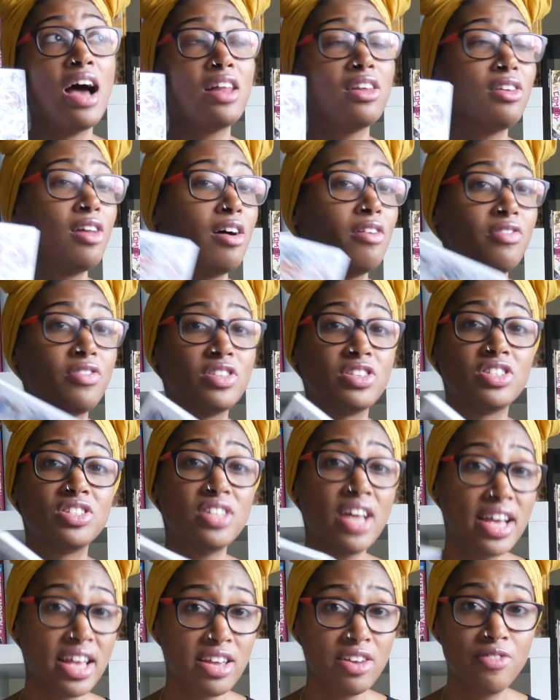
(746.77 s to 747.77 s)
I loved the
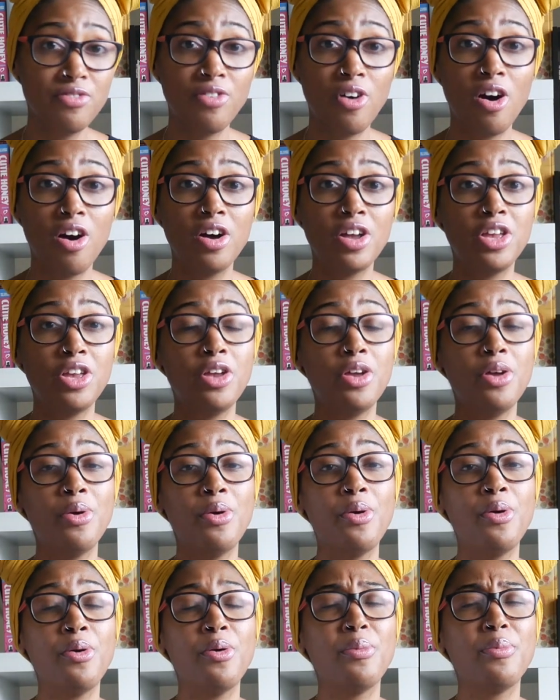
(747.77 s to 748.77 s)
second
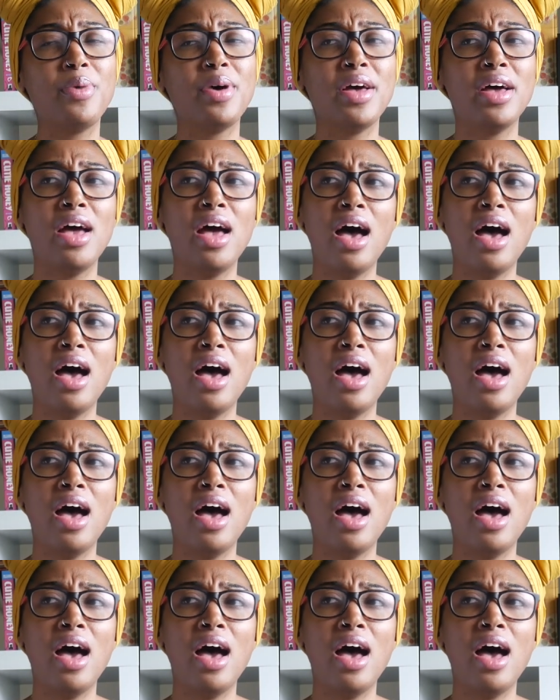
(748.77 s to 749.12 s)
volume,